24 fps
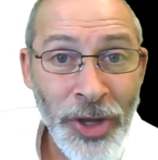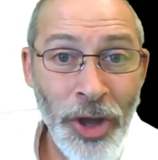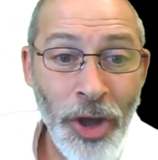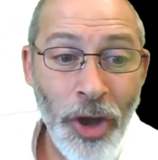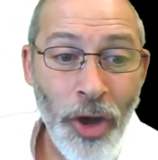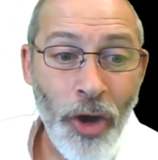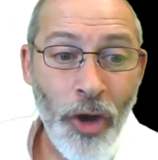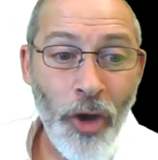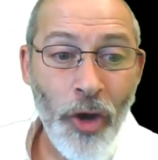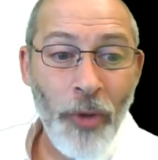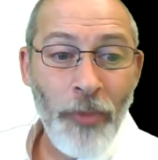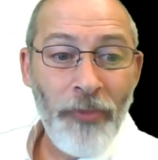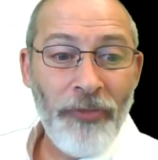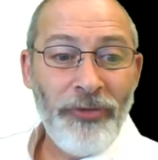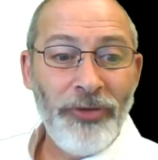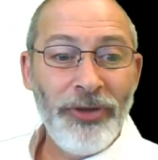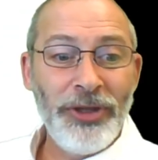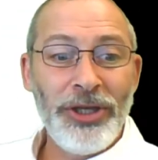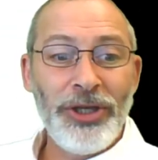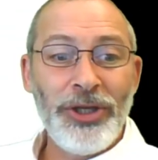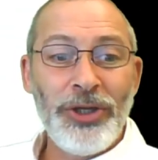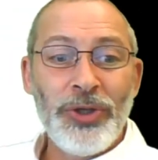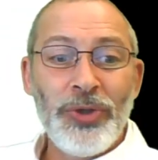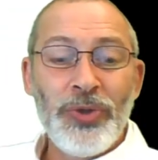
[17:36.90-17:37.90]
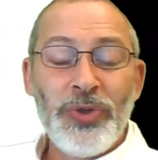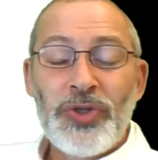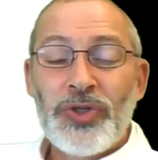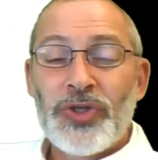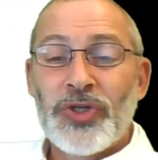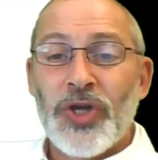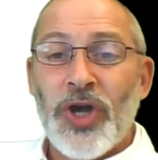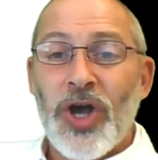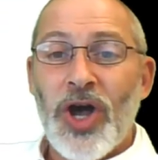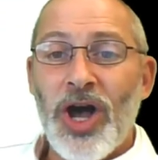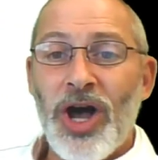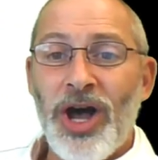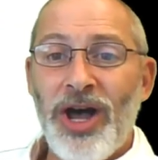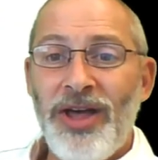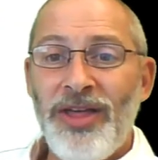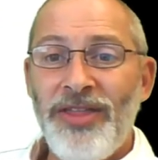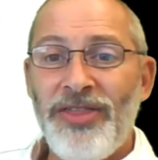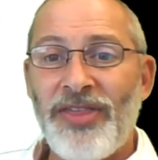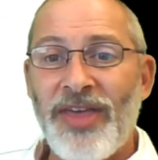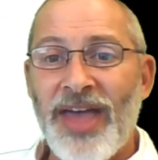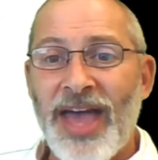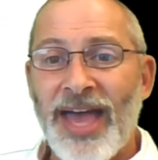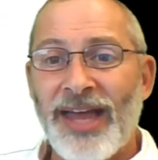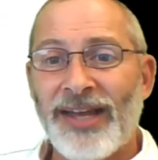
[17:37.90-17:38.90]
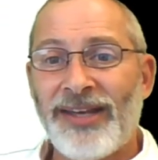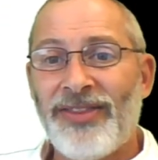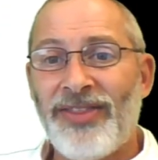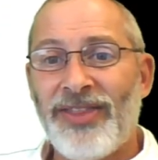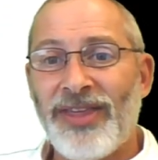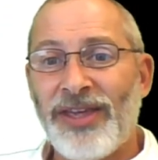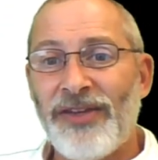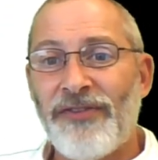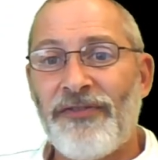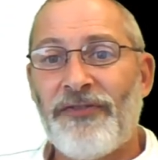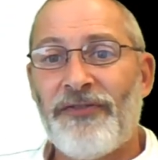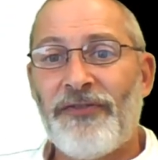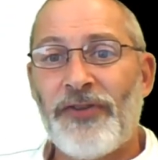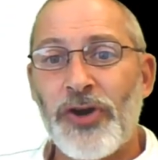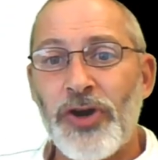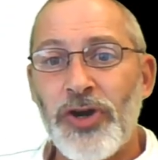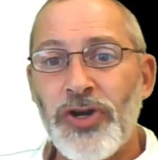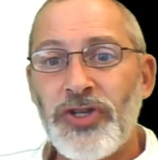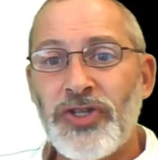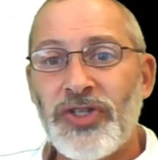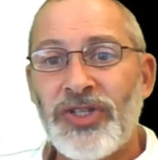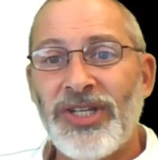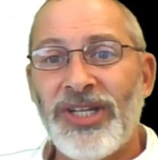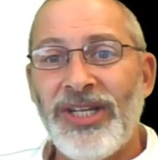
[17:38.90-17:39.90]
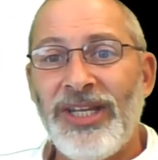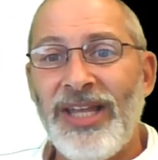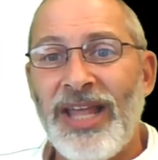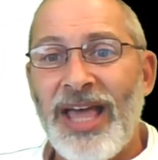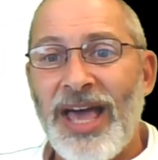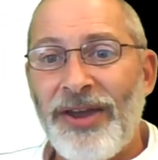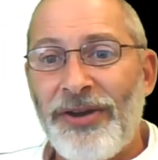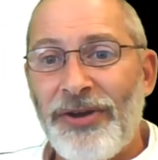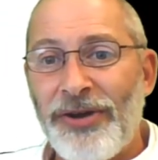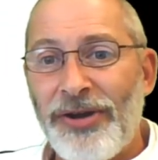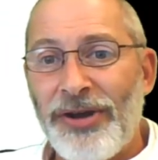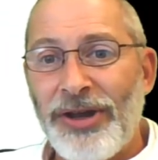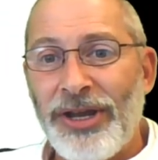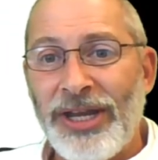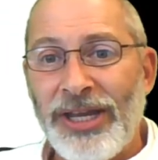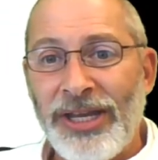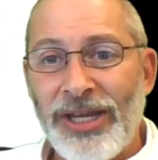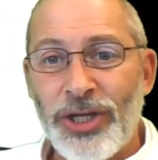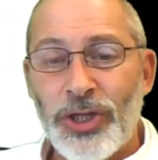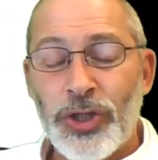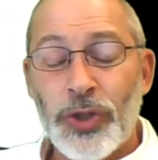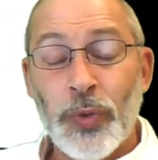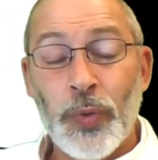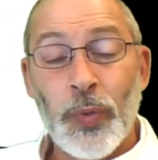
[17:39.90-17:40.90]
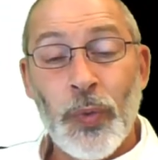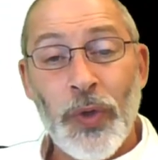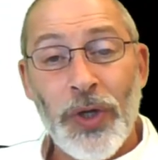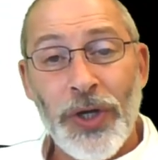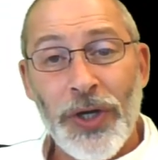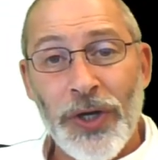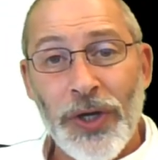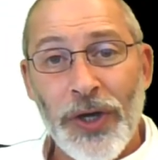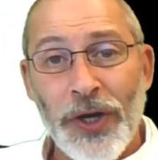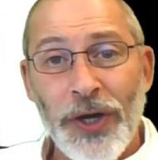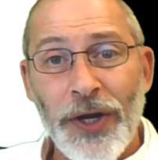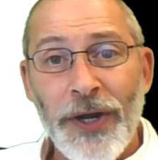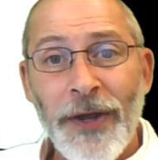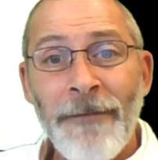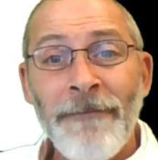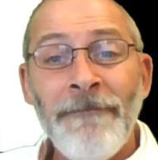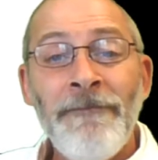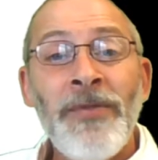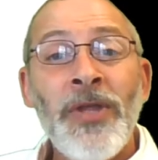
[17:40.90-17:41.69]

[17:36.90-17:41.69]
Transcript: Hopefully you saw that the first letter in each word